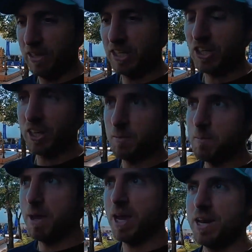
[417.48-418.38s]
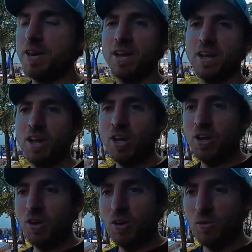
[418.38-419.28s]
literally in bed
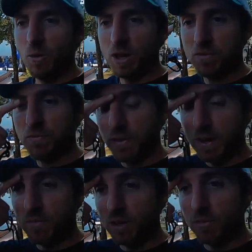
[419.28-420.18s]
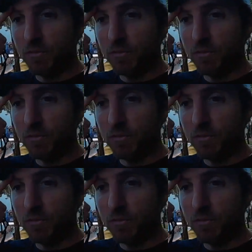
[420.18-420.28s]
with fever